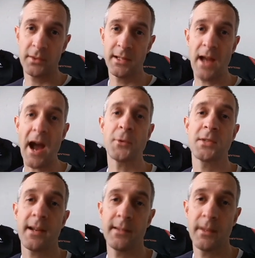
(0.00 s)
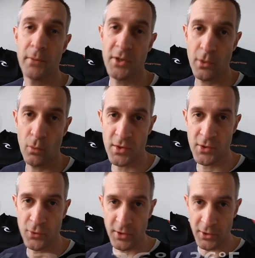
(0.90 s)
the outside temperature was
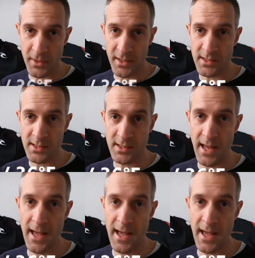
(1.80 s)
2 degrees,